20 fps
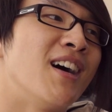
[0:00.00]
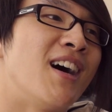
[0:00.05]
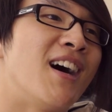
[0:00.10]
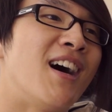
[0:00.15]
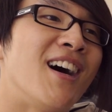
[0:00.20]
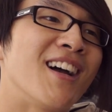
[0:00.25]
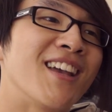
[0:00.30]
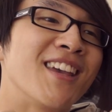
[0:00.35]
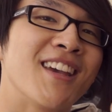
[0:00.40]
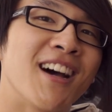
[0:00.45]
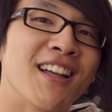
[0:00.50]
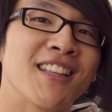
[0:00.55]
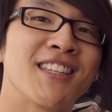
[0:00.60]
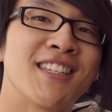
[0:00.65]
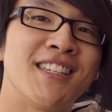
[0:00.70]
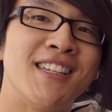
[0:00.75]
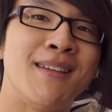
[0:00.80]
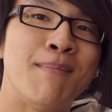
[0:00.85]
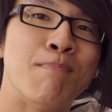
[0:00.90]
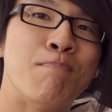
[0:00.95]

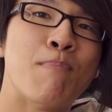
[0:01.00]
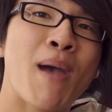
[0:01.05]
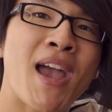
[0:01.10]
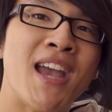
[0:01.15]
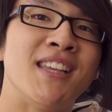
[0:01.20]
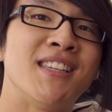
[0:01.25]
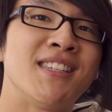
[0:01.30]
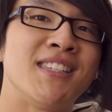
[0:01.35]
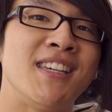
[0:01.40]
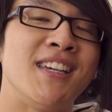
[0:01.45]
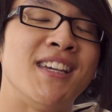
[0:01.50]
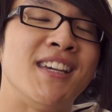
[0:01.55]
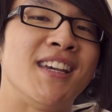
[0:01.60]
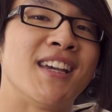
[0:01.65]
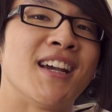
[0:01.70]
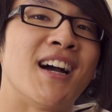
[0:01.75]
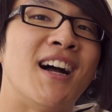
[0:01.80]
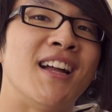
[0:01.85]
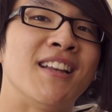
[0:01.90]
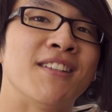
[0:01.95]
gutsy, bassy
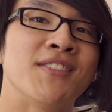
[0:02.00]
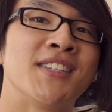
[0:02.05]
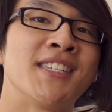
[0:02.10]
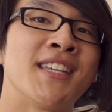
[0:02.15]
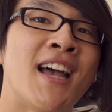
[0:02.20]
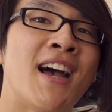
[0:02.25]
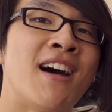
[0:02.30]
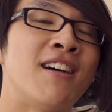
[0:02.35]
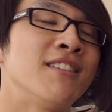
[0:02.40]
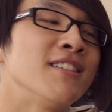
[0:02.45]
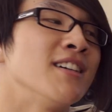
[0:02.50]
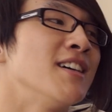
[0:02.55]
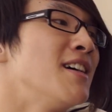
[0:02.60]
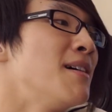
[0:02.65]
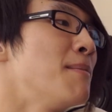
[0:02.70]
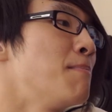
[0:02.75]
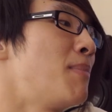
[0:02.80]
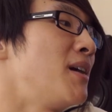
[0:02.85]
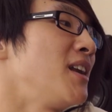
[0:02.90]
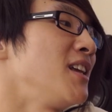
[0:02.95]
kind of sound,
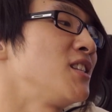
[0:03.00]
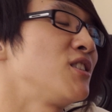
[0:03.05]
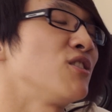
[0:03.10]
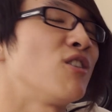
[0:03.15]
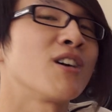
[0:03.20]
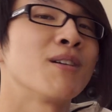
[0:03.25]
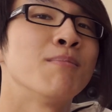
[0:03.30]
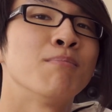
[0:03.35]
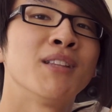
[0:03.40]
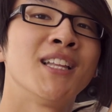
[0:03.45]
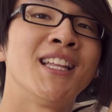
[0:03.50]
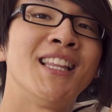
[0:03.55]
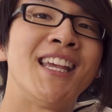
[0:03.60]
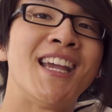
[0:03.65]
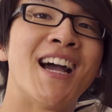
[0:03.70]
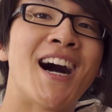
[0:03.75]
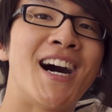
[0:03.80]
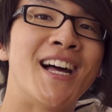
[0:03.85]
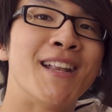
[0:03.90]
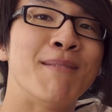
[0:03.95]
but it's not
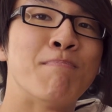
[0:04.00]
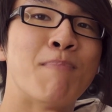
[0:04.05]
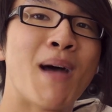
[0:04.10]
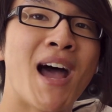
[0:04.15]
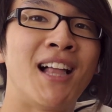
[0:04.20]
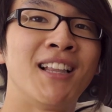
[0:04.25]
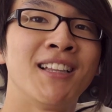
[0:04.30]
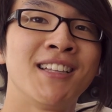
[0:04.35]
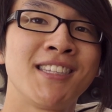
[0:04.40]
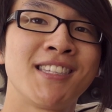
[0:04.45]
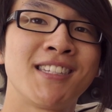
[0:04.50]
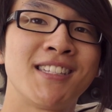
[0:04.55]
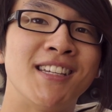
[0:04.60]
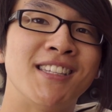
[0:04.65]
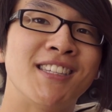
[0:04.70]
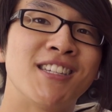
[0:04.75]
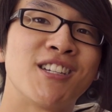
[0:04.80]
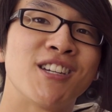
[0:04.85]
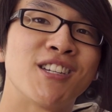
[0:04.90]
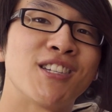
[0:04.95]
completely unbalanced,
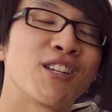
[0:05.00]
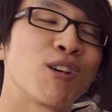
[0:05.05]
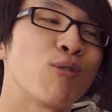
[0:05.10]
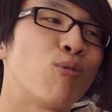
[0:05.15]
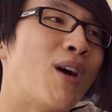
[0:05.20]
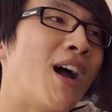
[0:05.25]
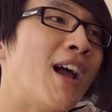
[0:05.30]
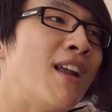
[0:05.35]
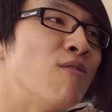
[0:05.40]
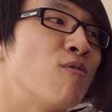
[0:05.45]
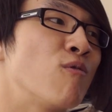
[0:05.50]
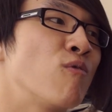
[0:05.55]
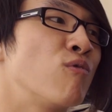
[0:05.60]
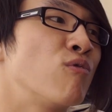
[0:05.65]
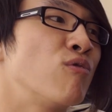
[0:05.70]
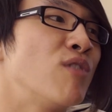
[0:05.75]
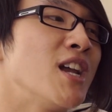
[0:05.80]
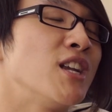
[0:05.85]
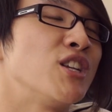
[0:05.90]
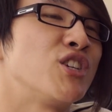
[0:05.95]
it's just quite
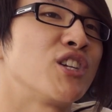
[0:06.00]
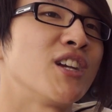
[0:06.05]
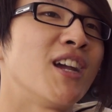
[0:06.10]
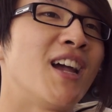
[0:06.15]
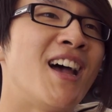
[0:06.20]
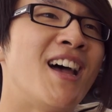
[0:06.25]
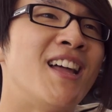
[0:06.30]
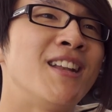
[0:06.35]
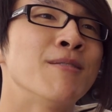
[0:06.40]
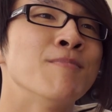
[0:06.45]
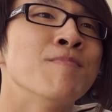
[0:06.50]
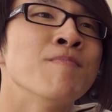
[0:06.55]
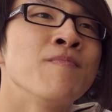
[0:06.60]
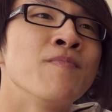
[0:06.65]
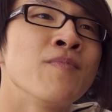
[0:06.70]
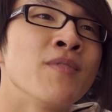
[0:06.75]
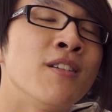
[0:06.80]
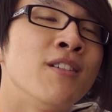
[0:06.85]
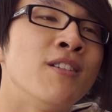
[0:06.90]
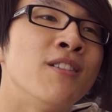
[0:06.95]
rich. And
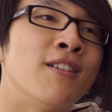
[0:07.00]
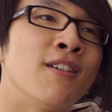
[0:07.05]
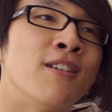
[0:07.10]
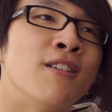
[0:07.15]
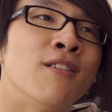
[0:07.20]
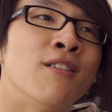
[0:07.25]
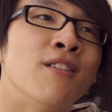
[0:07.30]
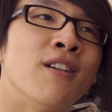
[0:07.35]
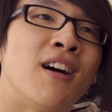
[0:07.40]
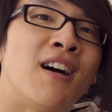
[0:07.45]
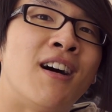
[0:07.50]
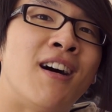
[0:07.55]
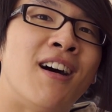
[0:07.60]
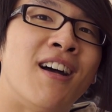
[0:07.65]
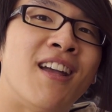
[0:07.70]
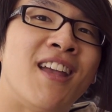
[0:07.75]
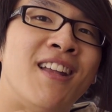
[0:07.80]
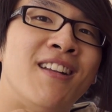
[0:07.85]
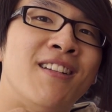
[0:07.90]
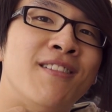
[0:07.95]
you know,
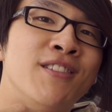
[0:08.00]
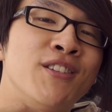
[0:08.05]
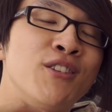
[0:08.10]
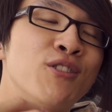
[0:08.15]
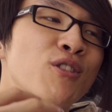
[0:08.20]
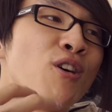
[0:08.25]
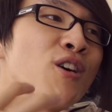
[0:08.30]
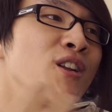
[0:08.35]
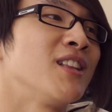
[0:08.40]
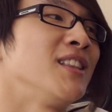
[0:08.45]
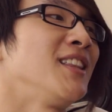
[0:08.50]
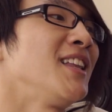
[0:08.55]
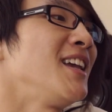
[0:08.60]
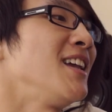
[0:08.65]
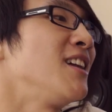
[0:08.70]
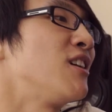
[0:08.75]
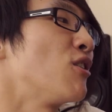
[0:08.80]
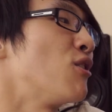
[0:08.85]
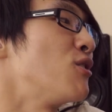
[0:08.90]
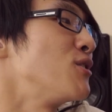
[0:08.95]
it
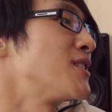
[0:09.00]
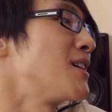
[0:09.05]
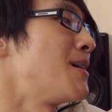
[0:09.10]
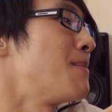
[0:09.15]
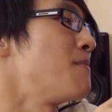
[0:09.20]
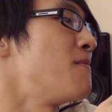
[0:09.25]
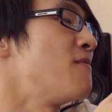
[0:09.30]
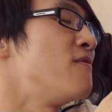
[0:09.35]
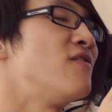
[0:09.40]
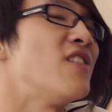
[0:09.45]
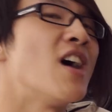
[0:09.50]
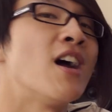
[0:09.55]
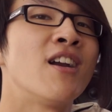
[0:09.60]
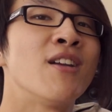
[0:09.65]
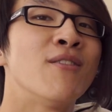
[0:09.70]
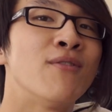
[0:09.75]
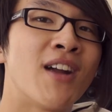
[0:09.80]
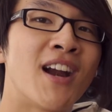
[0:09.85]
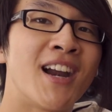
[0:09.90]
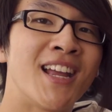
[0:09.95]
certainly goes up
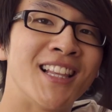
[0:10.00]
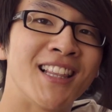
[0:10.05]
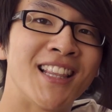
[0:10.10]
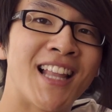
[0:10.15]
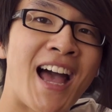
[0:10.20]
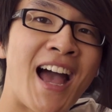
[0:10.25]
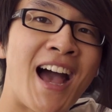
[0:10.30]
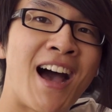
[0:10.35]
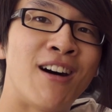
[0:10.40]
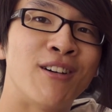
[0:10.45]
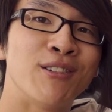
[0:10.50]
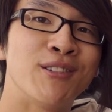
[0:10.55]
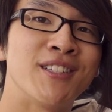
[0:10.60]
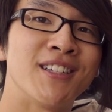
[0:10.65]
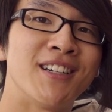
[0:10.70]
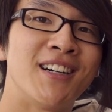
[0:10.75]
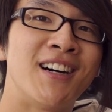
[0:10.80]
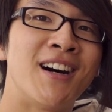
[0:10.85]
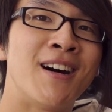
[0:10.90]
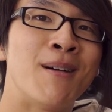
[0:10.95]
very, very loud
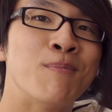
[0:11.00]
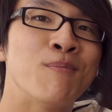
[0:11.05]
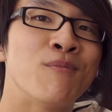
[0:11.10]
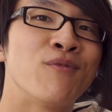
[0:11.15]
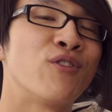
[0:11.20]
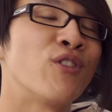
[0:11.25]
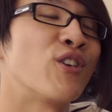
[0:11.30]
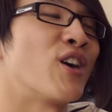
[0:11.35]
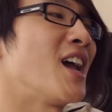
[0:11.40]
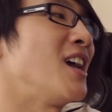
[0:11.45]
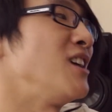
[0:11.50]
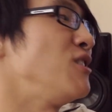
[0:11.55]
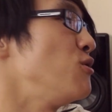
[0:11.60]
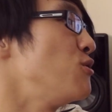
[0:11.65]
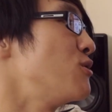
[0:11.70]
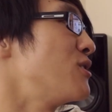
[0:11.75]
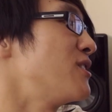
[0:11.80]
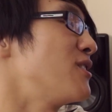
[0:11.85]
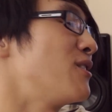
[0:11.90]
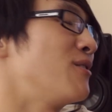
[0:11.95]
for a
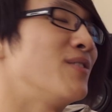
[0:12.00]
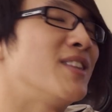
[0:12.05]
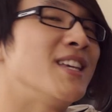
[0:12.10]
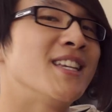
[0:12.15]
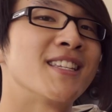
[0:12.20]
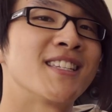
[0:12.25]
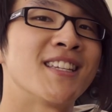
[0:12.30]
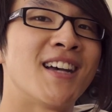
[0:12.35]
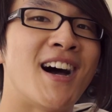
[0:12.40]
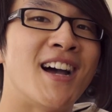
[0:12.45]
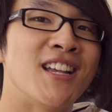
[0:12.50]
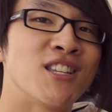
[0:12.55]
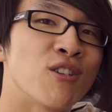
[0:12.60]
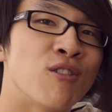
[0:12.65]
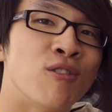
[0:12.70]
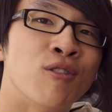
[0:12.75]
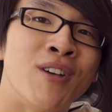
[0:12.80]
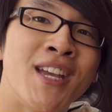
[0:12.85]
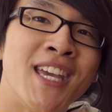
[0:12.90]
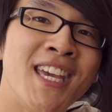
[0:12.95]
unit of this size. So
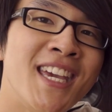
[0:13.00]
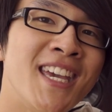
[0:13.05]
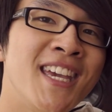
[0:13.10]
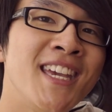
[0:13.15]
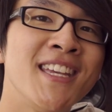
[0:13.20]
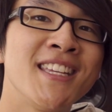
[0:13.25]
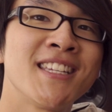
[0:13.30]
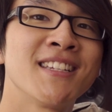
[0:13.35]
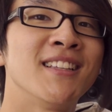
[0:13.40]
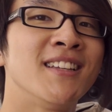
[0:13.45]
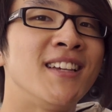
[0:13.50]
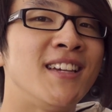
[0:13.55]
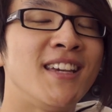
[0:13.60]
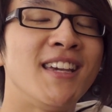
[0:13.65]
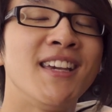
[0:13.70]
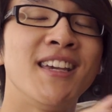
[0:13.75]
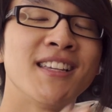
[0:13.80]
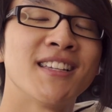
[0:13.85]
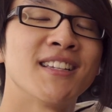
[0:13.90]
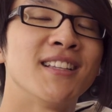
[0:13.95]
it will
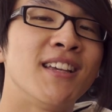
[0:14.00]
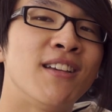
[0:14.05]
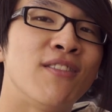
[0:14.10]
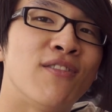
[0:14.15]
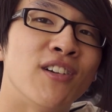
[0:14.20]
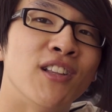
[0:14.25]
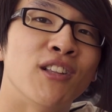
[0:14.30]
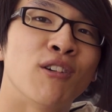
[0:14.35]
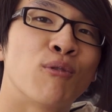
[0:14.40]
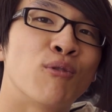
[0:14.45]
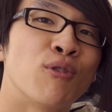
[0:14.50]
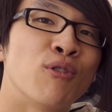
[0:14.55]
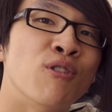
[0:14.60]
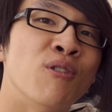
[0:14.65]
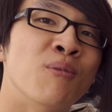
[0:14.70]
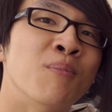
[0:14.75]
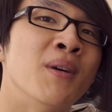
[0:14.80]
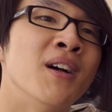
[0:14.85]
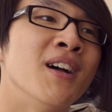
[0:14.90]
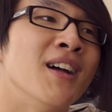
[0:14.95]
easily fill a
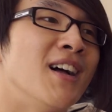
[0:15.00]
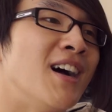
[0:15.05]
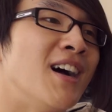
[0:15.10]
room.